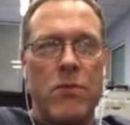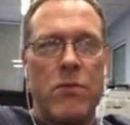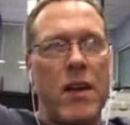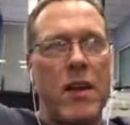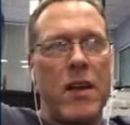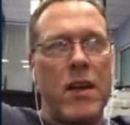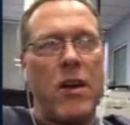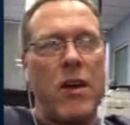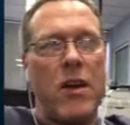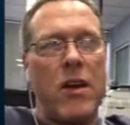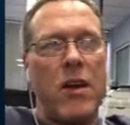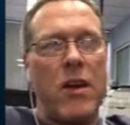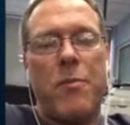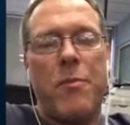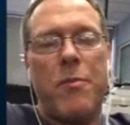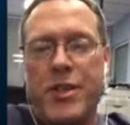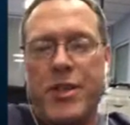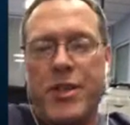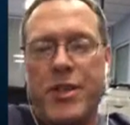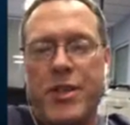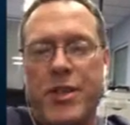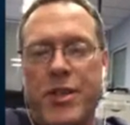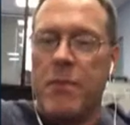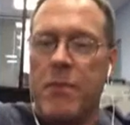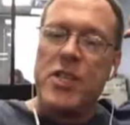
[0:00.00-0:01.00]
Oh, well, thank you. I
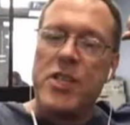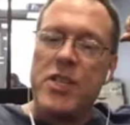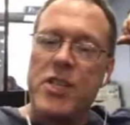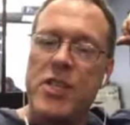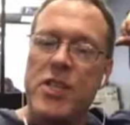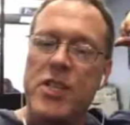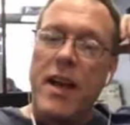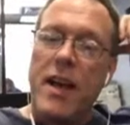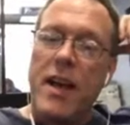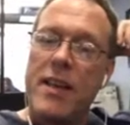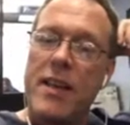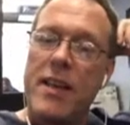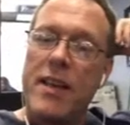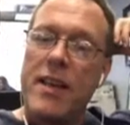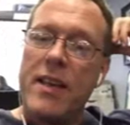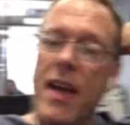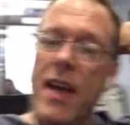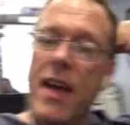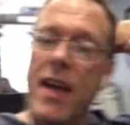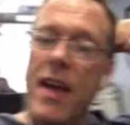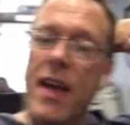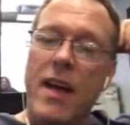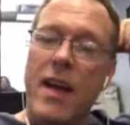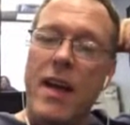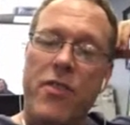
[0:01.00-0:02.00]
appreciate the mention on
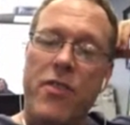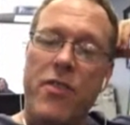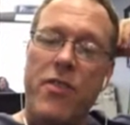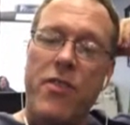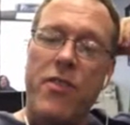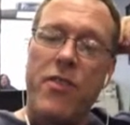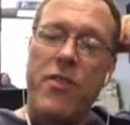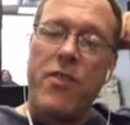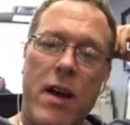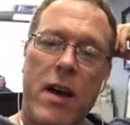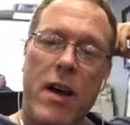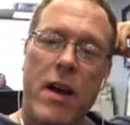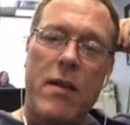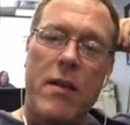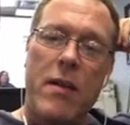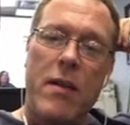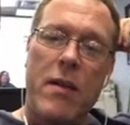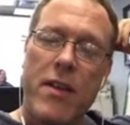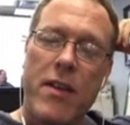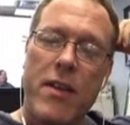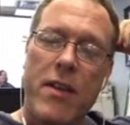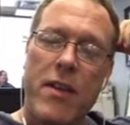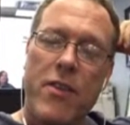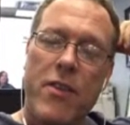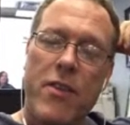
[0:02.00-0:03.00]
that. Yeah,
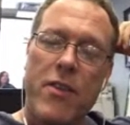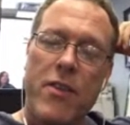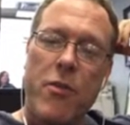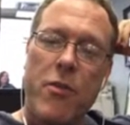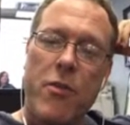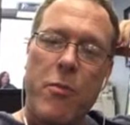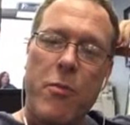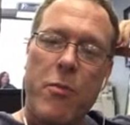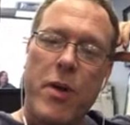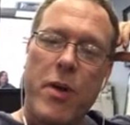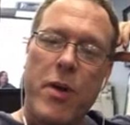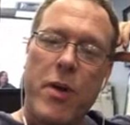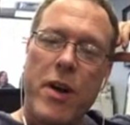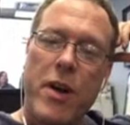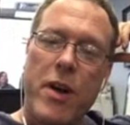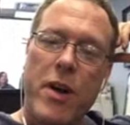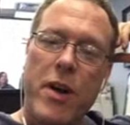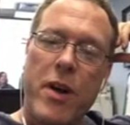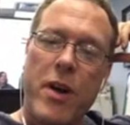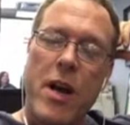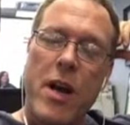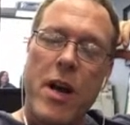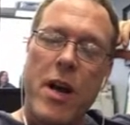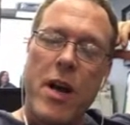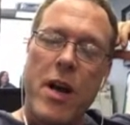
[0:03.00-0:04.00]
so it's a book
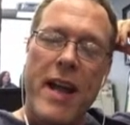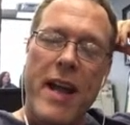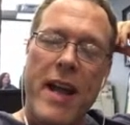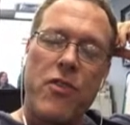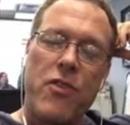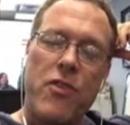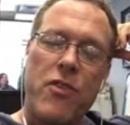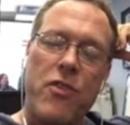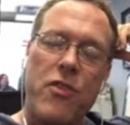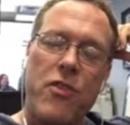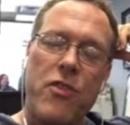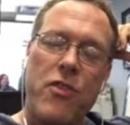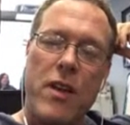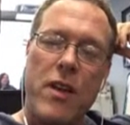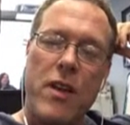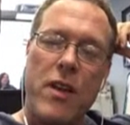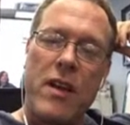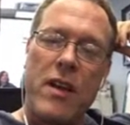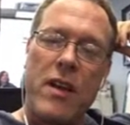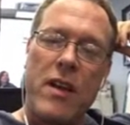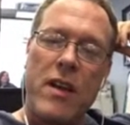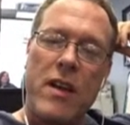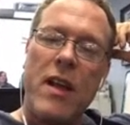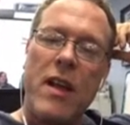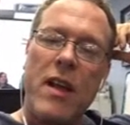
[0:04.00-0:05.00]
coming out
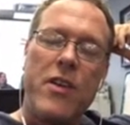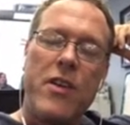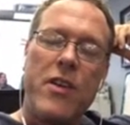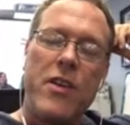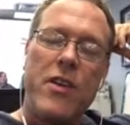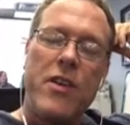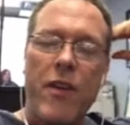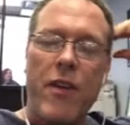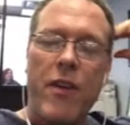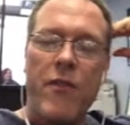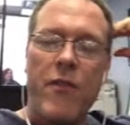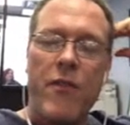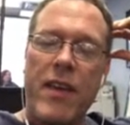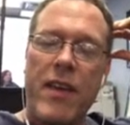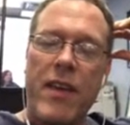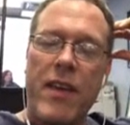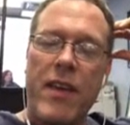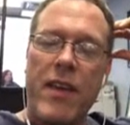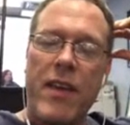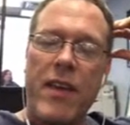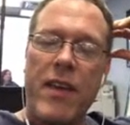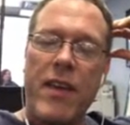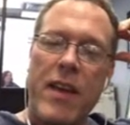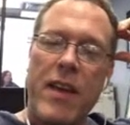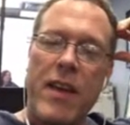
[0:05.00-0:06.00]
actually in
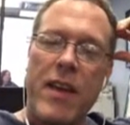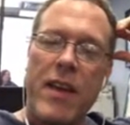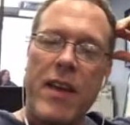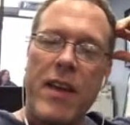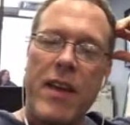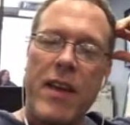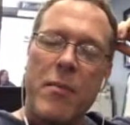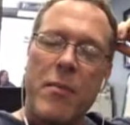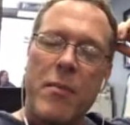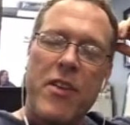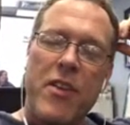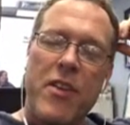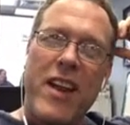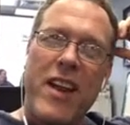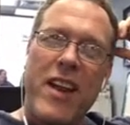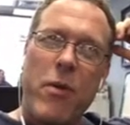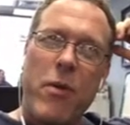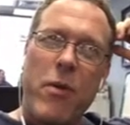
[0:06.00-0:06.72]
2017. It's going to be